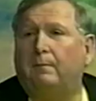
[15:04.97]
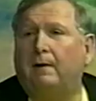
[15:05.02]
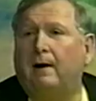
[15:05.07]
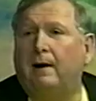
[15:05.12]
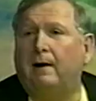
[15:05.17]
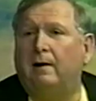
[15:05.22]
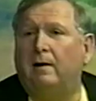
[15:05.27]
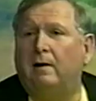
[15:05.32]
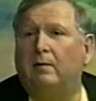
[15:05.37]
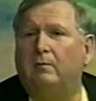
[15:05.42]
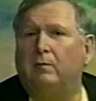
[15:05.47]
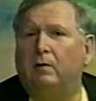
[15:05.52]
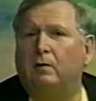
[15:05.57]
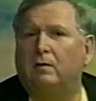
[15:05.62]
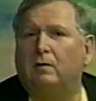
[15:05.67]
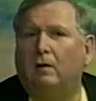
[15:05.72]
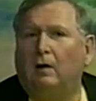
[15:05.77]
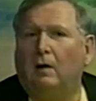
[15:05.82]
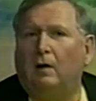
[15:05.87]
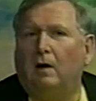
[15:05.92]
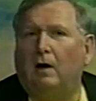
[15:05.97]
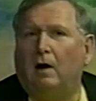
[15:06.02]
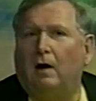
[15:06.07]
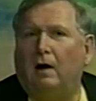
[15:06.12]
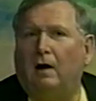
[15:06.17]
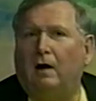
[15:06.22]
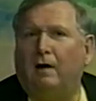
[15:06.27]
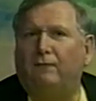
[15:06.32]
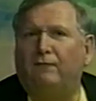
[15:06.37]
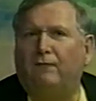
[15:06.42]
our numbers,
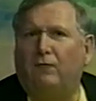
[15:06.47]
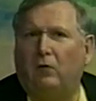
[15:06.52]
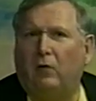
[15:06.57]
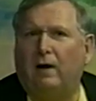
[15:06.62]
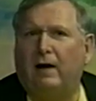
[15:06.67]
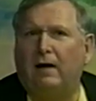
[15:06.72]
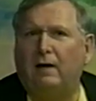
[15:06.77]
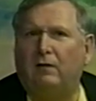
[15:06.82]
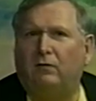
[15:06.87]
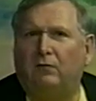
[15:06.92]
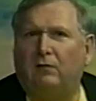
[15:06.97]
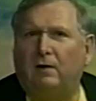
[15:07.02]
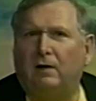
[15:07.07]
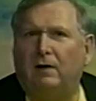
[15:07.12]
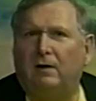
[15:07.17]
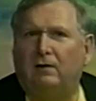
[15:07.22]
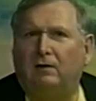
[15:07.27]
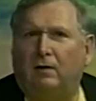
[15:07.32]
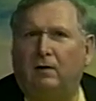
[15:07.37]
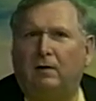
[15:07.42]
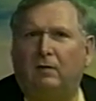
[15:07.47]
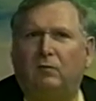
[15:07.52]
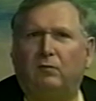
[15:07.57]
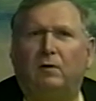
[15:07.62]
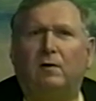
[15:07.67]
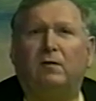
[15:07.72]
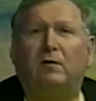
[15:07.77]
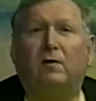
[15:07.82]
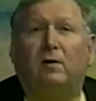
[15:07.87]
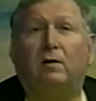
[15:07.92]

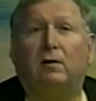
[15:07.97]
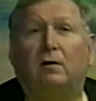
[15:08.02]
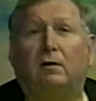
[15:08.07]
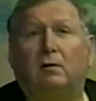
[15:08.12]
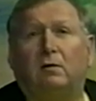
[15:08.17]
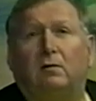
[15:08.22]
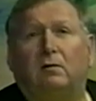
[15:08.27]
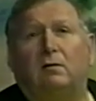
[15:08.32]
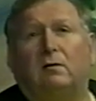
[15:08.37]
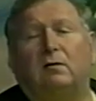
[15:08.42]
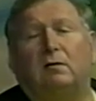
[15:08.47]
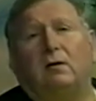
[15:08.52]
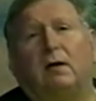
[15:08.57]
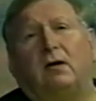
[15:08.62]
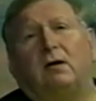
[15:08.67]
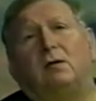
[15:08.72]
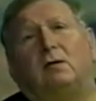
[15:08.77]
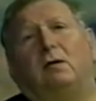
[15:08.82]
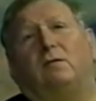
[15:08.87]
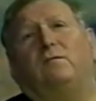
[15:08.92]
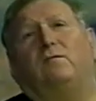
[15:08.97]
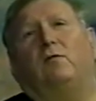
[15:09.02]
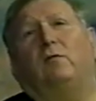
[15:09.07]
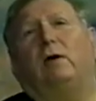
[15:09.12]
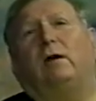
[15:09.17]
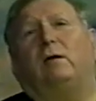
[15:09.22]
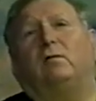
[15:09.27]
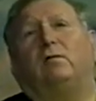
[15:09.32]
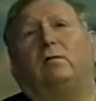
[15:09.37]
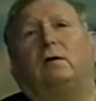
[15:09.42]
483-3336 and
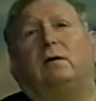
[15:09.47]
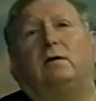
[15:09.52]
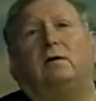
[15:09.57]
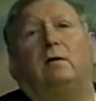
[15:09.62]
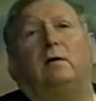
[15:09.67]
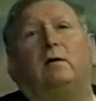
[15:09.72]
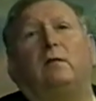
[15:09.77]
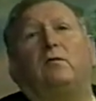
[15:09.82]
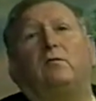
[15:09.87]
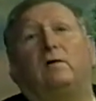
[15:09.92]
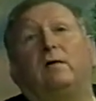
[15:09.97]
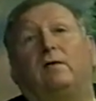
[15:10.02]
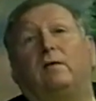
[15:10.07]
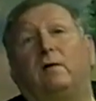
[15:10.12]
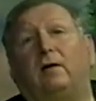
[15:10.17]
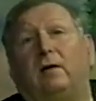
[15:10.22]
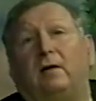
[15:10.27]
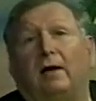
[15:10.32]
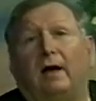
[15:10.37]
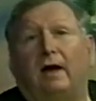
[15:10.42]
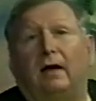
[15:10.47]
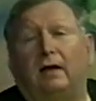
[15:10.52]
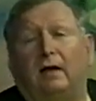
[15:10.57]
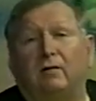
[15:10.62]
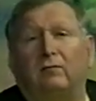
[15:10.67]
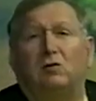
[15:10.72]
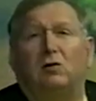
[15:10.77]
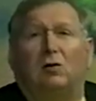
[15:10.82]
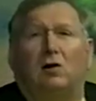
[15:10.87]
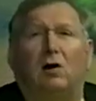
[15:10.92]
483-3338.
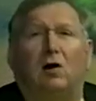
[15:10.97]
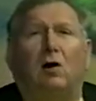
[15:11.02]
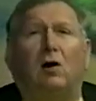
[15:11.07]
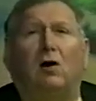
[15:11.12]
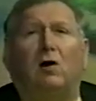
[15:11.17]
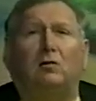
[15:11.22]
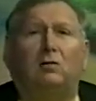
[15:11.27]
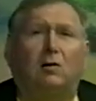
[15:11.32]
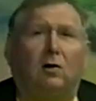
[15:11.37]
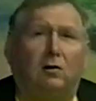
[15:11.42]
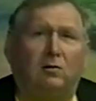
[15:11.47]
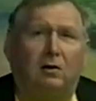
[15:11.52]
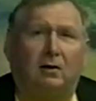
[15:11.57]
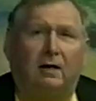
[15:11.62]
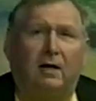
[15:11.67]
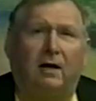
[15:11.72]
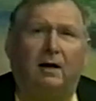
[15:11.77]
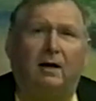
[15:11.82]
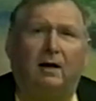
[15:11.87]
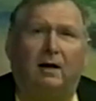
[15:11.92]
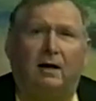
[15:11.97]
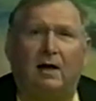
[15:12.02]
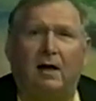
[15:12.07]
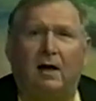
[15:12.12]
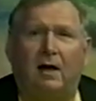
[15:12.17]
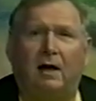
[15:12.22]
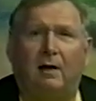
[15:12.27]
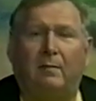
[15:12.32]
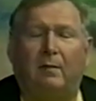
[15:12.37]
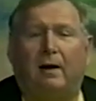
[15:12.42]
Give us a call, talk to Dana and
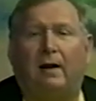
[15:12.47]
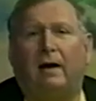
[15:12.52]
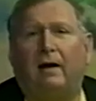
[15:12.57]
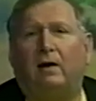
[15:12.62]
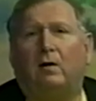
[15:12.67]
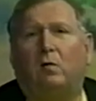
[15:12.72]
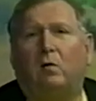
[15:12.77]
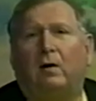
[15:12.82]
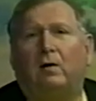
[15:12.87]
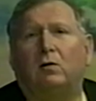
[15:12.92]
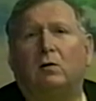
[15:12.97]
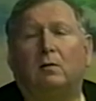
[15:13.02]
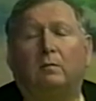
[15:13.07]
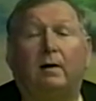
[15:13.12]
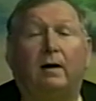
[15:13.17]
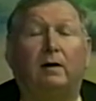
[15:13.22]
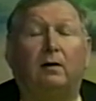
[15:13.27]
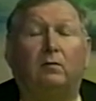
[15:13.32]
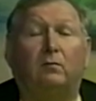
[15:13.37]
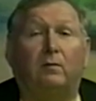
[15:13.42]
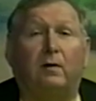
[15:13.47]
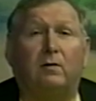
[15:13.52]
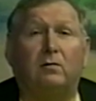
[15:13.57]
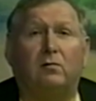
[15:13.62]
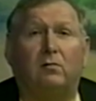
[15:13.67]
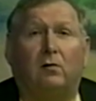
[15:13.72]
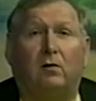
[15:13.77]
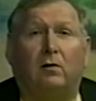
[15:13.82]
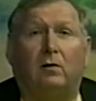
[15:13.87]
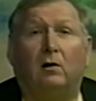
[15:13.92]
I about any questions about his
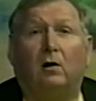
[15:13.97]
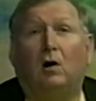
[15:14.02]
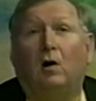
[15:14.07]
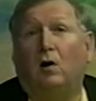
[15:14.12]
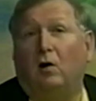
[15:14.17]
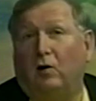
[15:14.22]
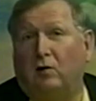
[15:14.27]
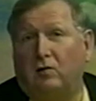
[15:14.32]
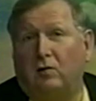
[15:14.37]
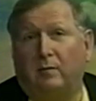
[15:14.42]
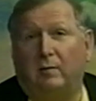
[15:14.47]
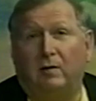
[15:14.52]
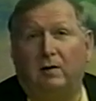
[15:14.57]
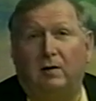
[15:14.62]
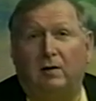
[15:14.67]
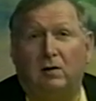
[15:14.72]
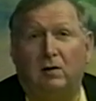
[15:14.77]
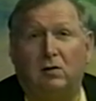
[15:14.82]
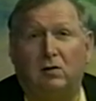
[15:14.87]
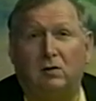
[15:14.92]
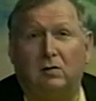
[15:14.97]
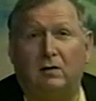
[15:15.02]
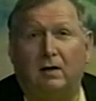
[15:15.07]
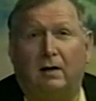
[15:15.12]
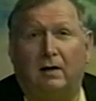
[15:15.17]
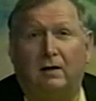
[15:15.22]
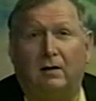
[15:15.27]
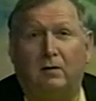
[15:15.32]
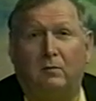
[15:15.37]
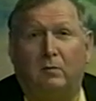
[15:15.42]
restaurant or some of the dishes
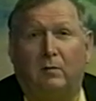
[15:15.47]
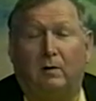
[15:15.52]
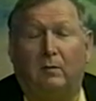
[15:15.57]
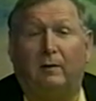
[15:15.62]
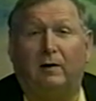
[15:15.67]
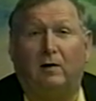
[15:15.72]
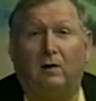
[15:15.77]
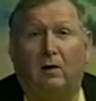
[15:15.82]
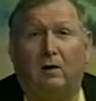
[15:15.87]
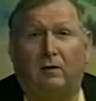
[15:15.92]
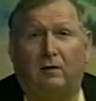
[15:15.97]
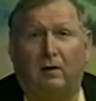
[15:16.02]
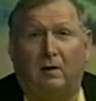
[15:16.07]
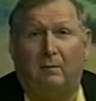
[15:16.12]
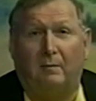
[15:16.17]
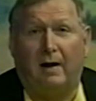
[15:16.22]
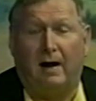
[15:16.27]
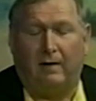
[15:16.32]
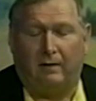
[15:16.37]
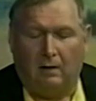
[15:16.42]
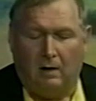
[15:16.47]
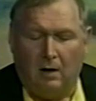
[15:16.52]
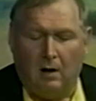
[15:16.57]
that he will be talking about.